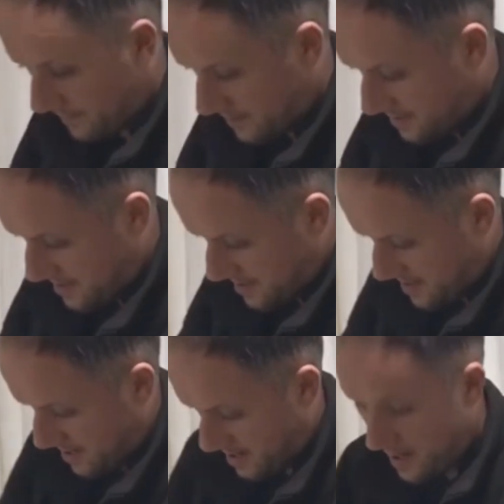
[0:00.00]

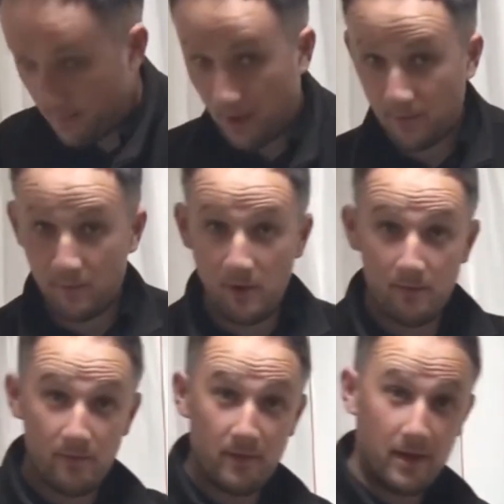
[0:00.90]
Upon removal
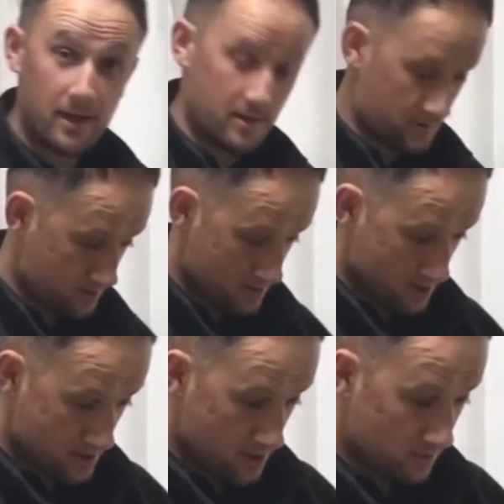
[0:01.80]
of the lid,
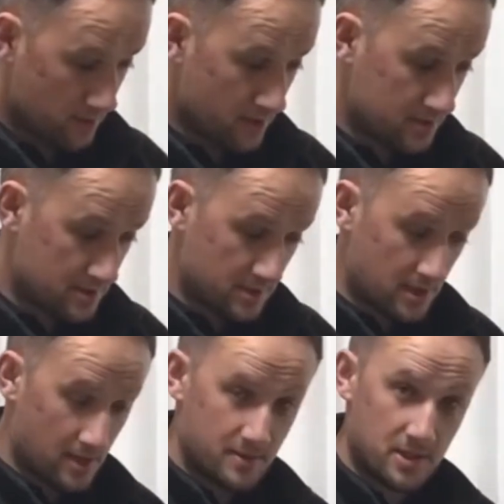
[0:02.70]
you will notice that
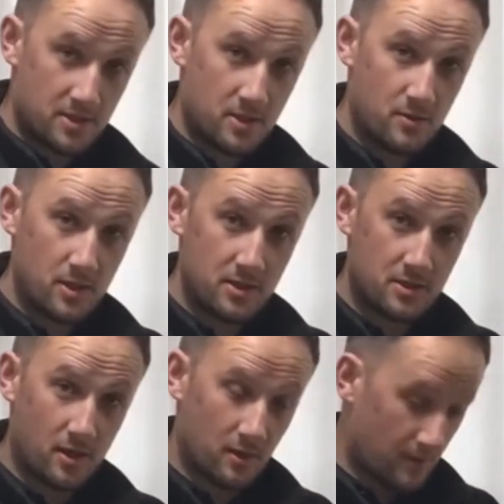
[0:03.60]
there is a 2D
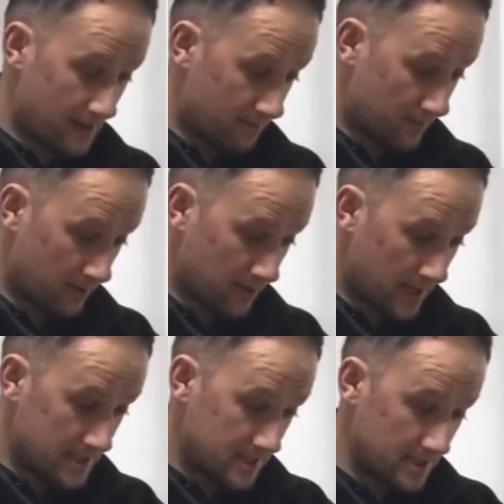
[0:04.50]
style lamp
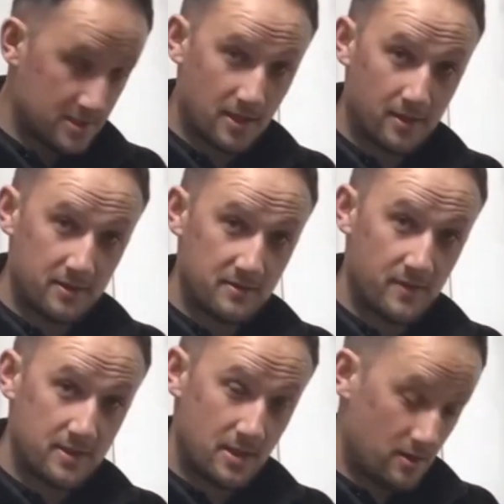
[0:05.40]
located inside this
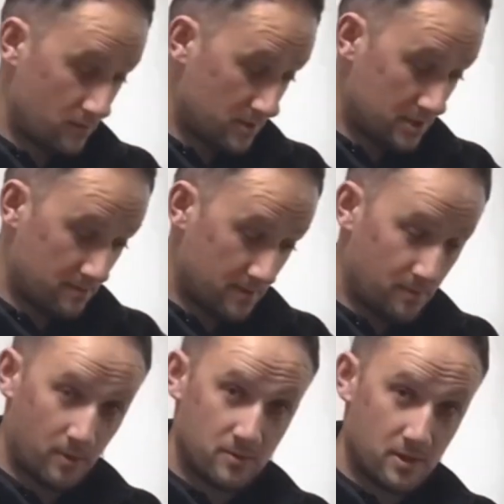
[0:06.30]
fitting, which simply
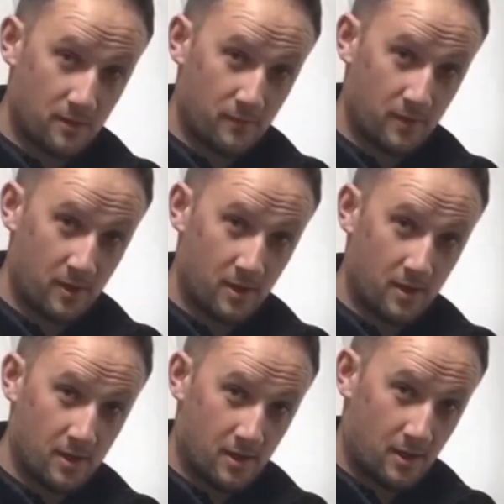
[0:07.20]
pulls off
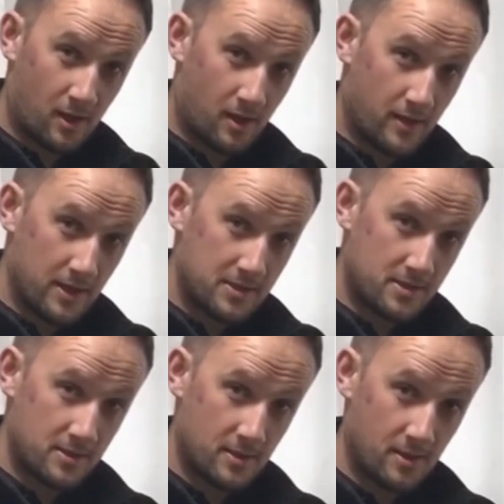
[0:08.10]
like this.
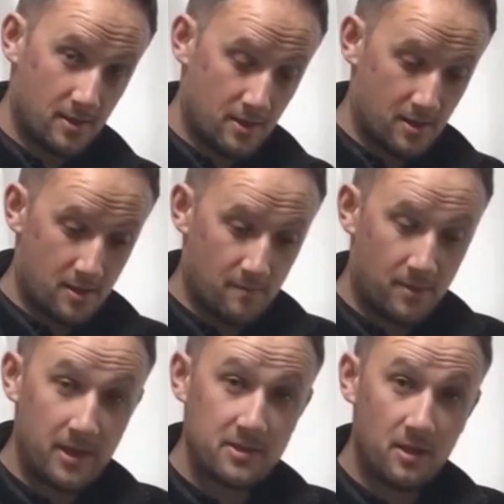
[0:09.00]

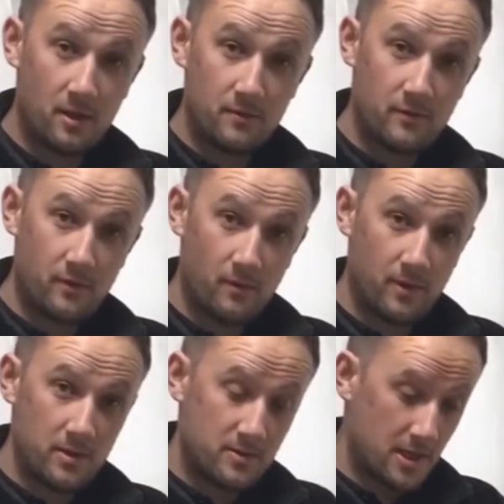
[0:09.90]
Please note that when
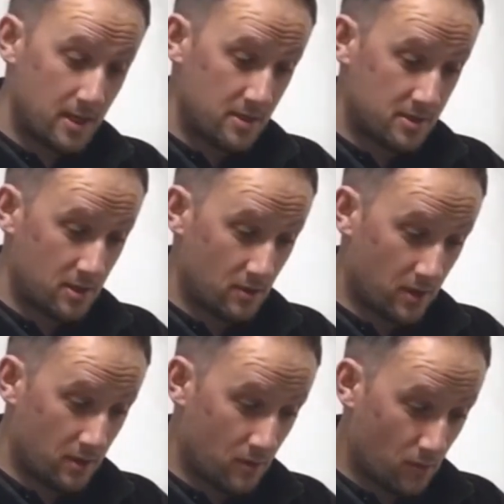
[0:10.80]
you take this to your
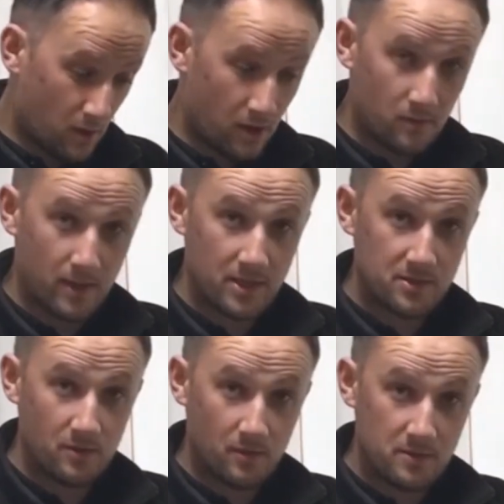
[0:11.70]
local hardware
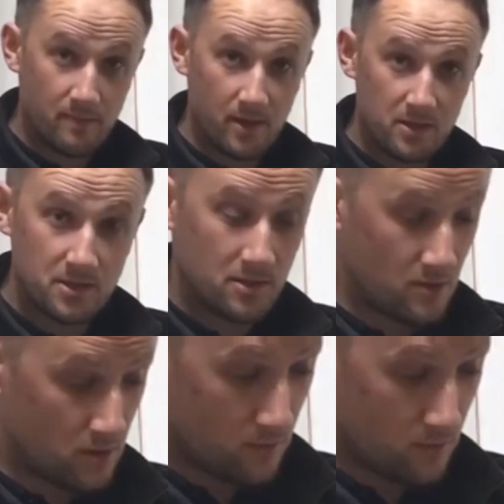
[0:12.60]
store to purchase a new